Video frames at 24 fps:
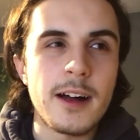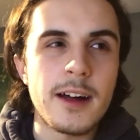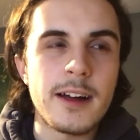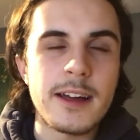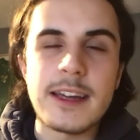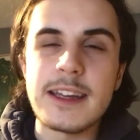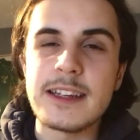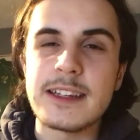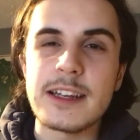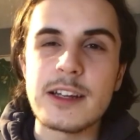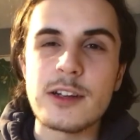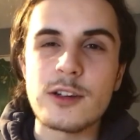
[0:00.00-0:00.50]

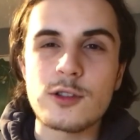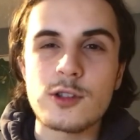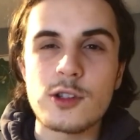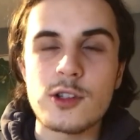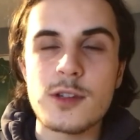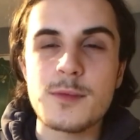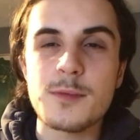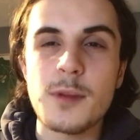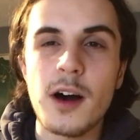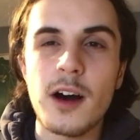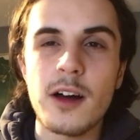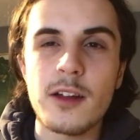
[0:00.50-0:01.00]
he didn't cross
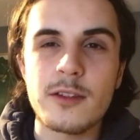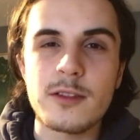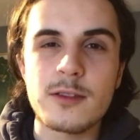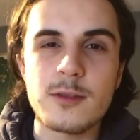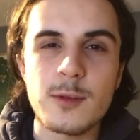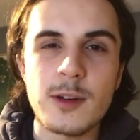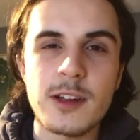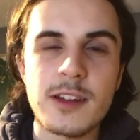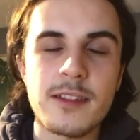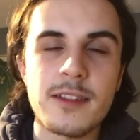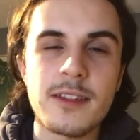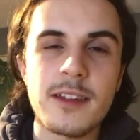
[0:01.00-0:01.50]
paths
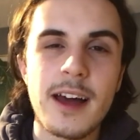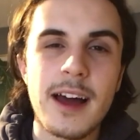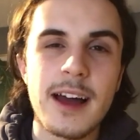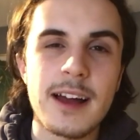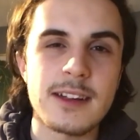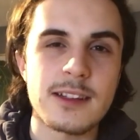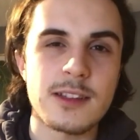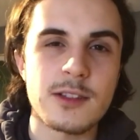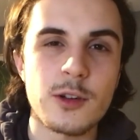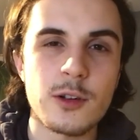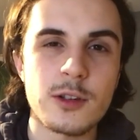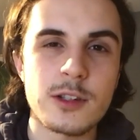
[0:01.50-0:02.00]
with
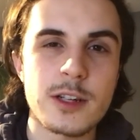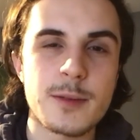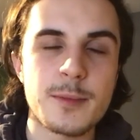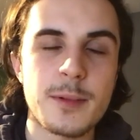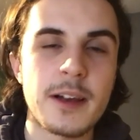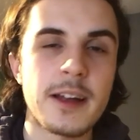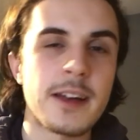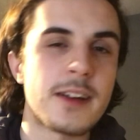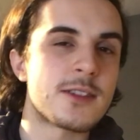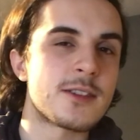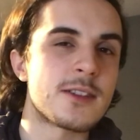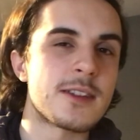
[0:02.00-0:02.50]
as a Norwich
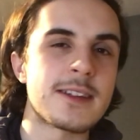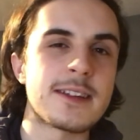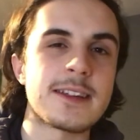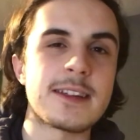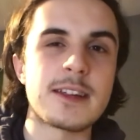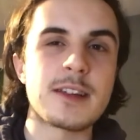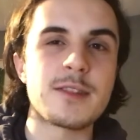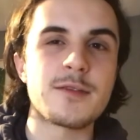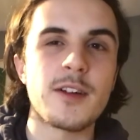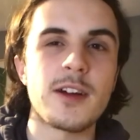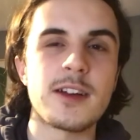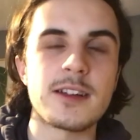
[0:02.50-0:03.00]
player, so this is
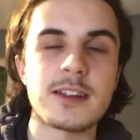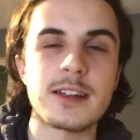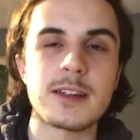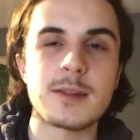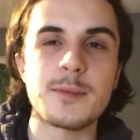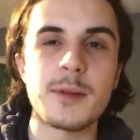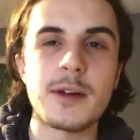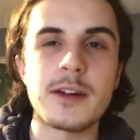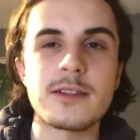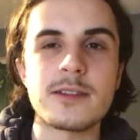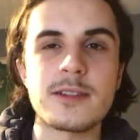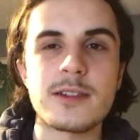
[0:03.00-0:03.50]
his first
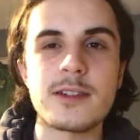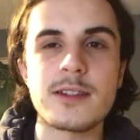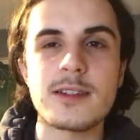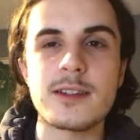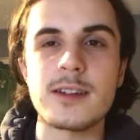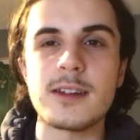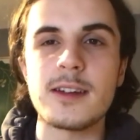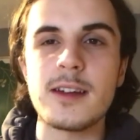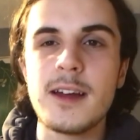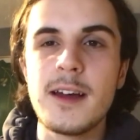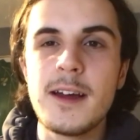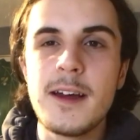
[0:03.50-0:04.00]
experience,
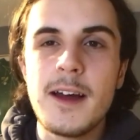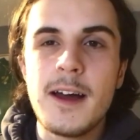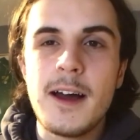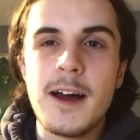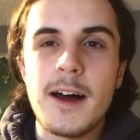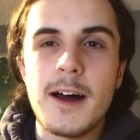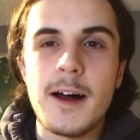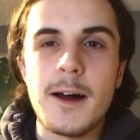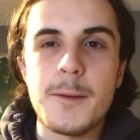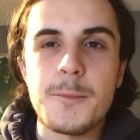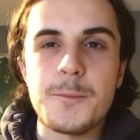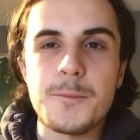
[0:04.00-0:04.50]

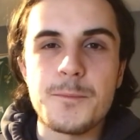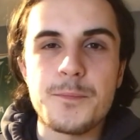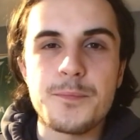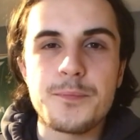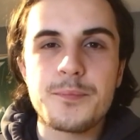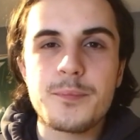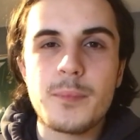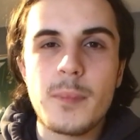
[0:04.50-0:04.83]
and